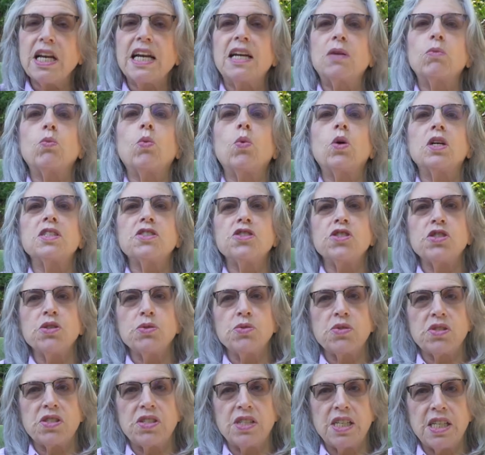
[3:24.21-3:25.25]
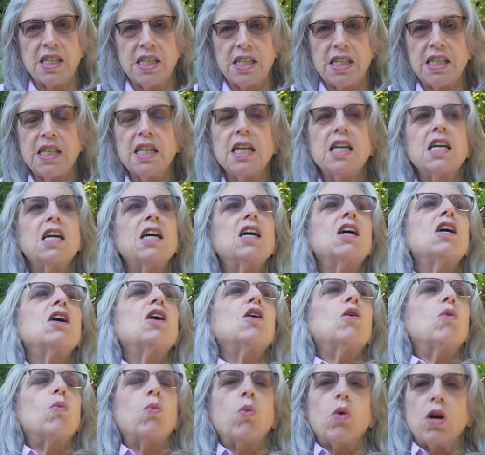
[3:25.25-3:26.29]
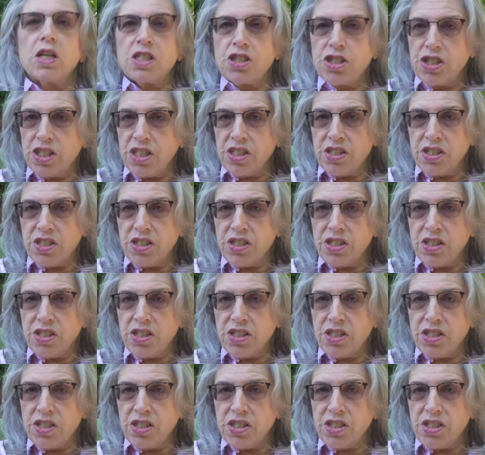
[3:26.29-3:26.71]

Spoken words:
and once you see what she's